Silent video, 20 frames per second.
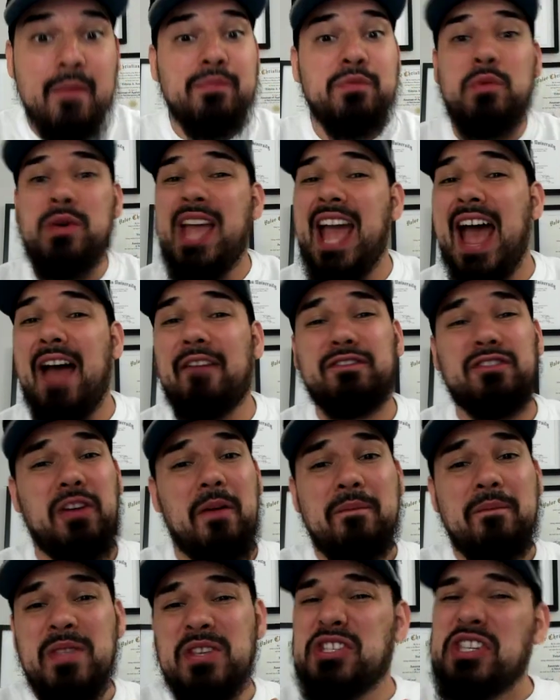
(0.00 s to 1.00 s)
We have to
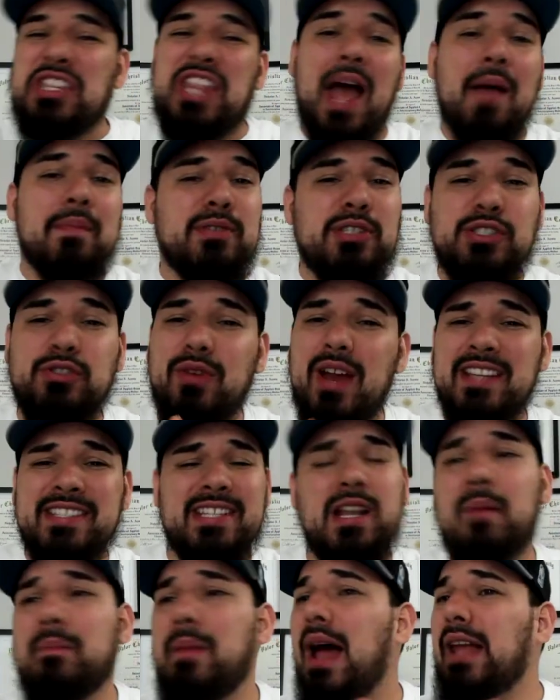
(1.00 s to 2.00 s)
stop stressing
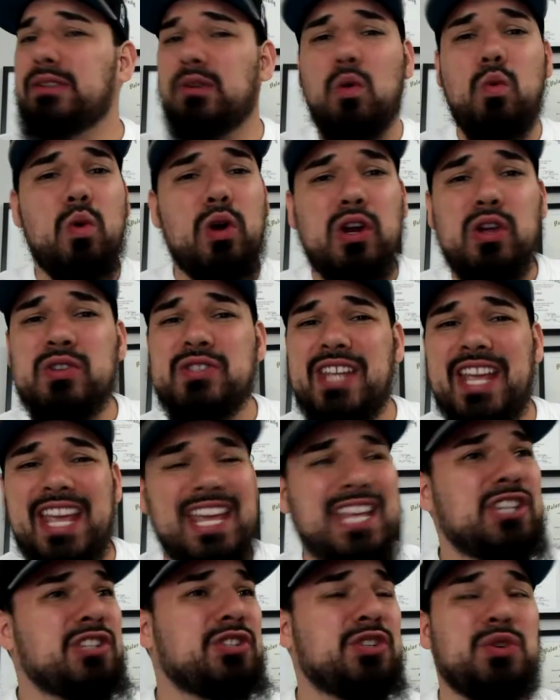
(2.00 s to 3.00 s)
about the world's
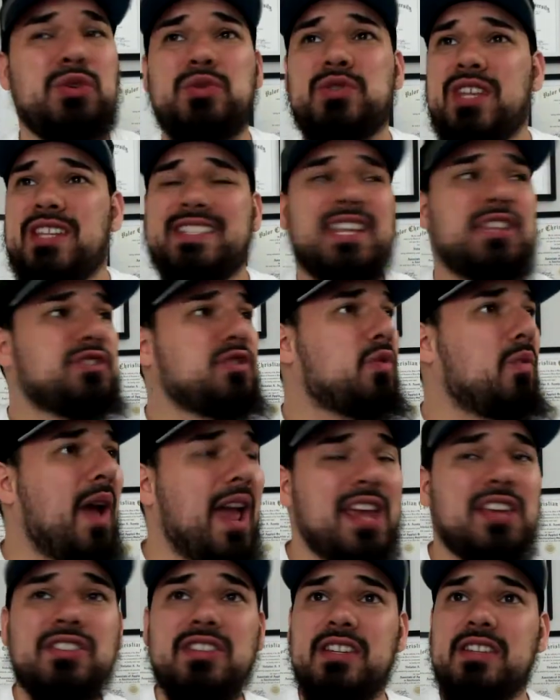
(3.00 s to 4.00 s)
issues and
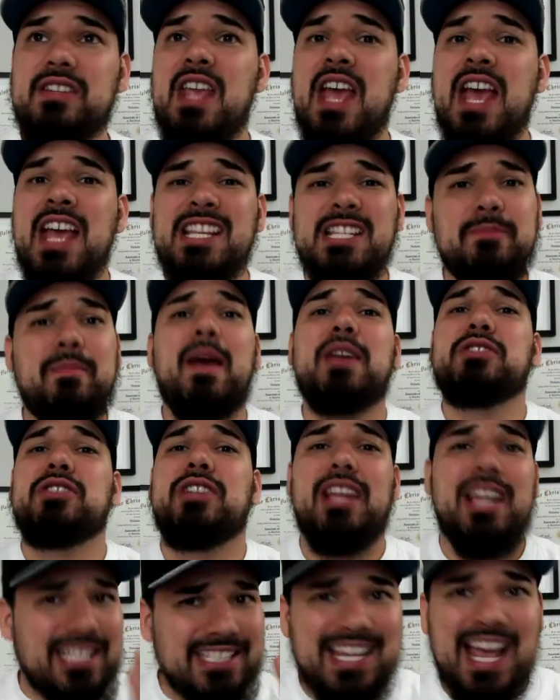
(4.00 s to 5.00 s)
situations, especially
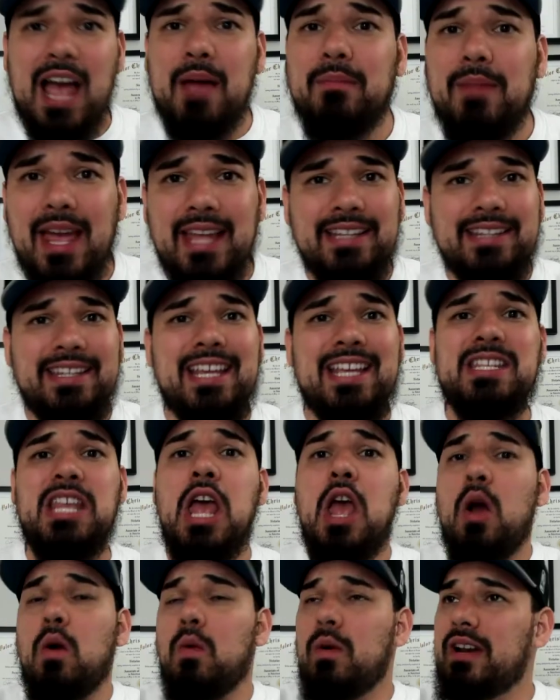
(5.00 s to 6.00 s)
at a time like this
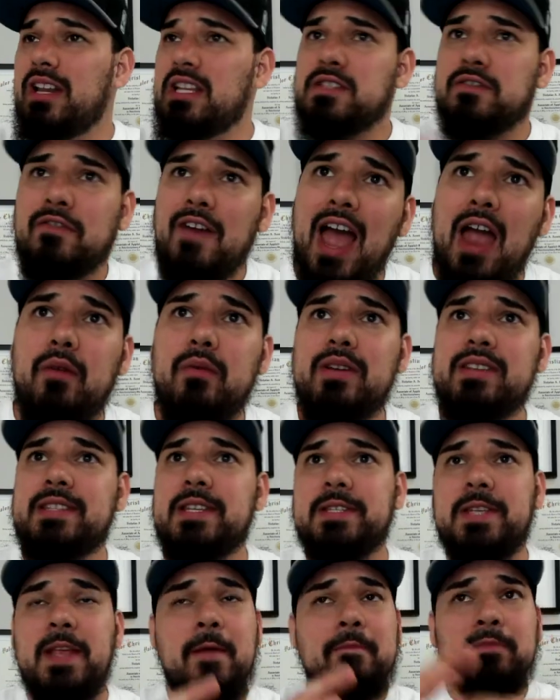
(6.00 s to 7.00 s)
where this virus
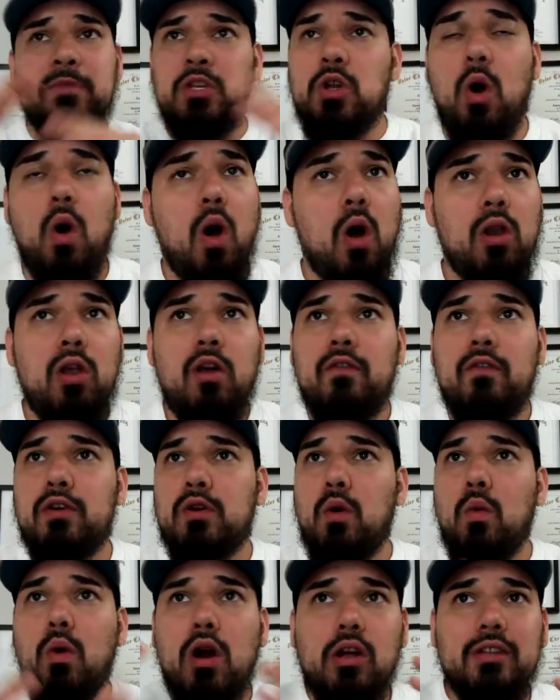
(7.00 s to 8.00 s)
is, all over the
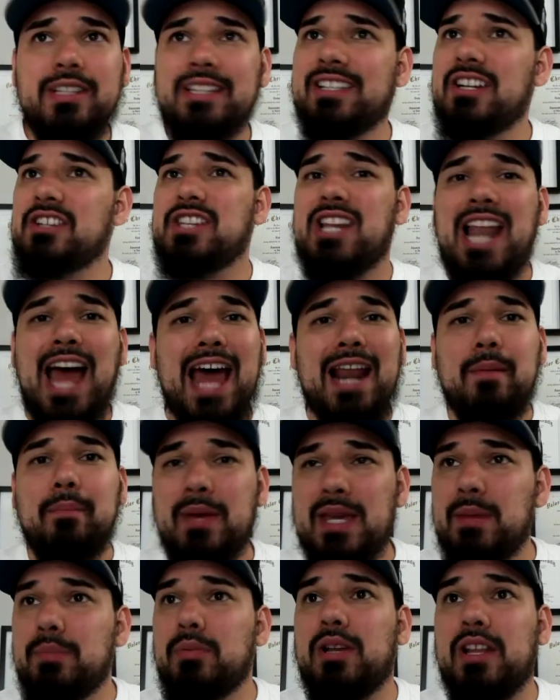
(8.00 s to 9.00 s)
world. And there's a lot of
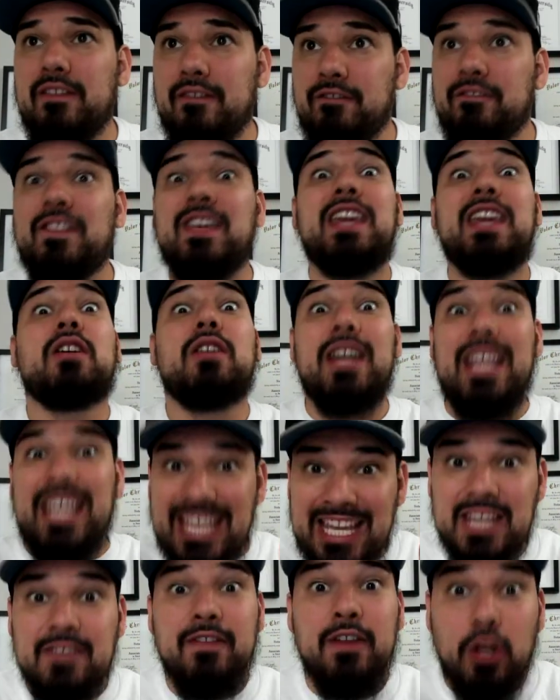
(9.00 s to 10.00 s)
people in fear.
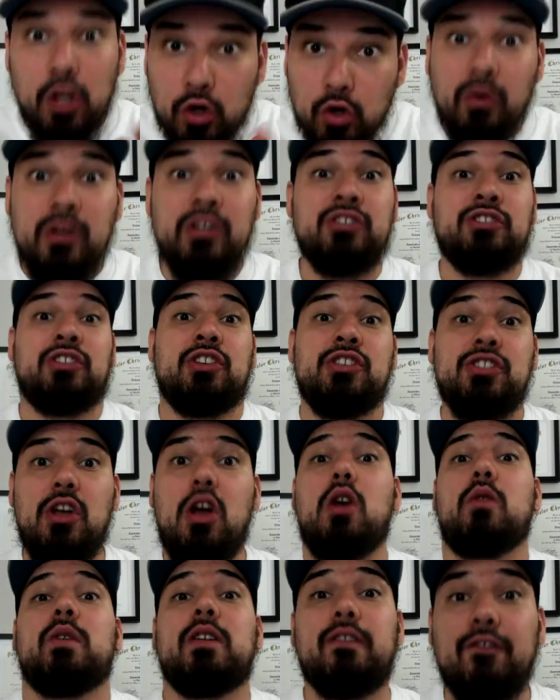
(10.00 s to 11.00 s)
Even Christians
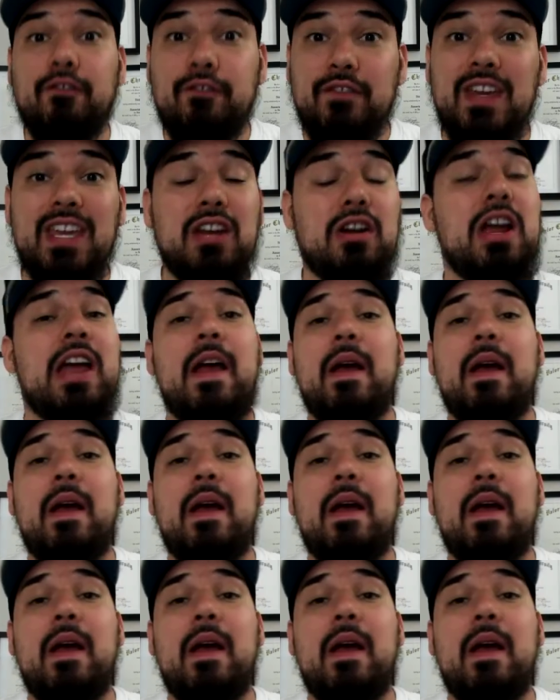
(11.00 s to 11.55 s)
are in fear.